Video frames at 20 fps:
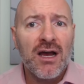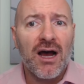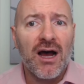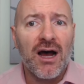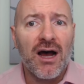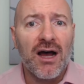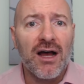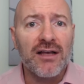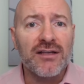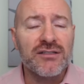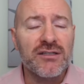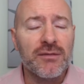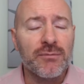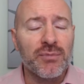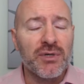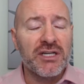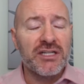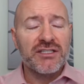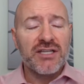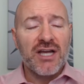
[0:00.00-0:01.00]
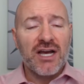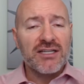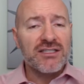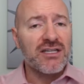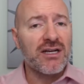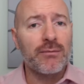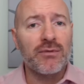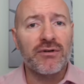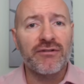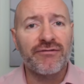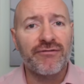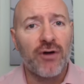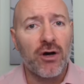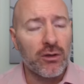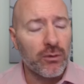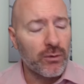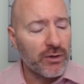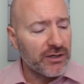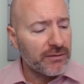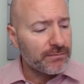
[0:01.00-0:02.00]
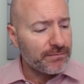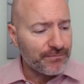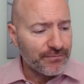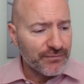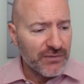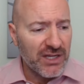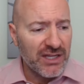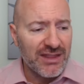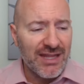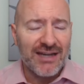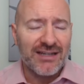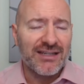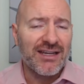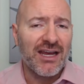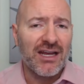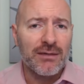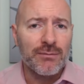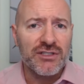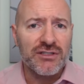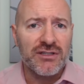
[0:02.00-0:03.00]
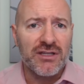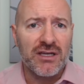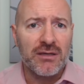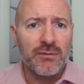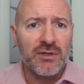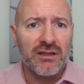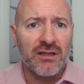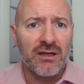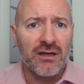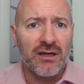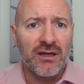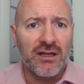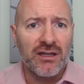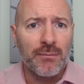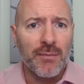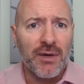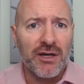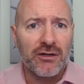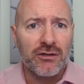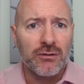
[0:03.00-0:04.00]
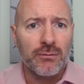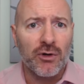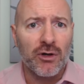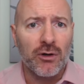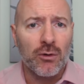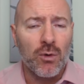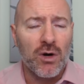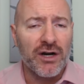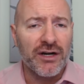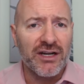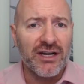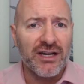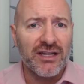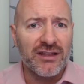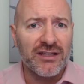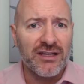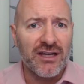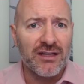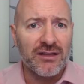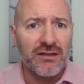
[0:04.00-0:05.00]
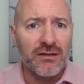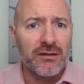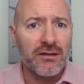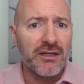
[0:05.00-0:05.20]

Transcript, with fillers: uh, some penny stocks that I've been following in that cannabis theme, in the in the medical marijuana and the uh, the